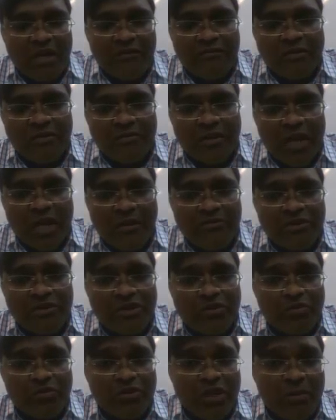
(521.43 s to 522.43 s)
so that is
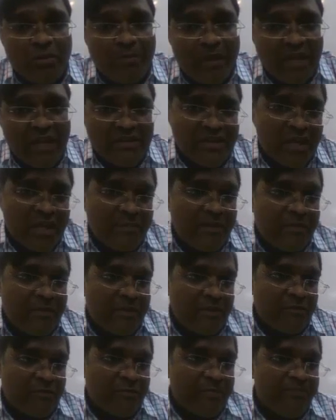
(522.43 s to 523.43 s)
equivalent to traveling a
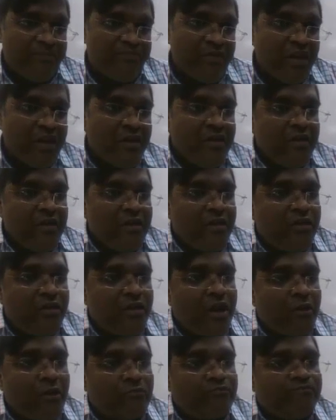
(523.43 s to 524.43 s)
distance of lambda by 2.
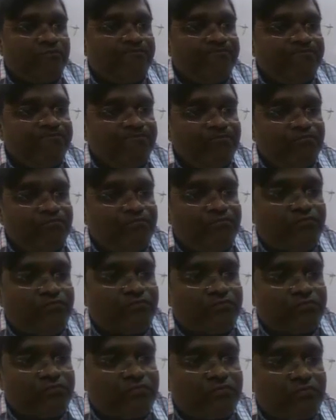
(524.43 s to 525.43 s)
So part difference
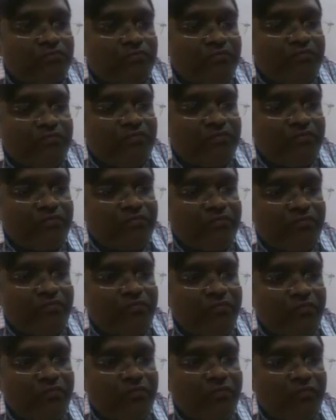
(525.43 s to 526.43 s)
becomes 2t plus lambda
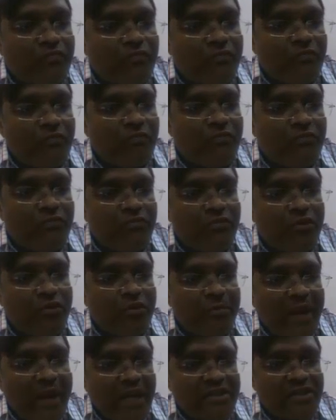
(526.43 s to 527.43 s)
by 2.
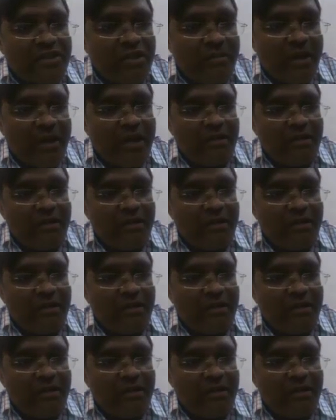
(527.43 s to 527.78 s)
Now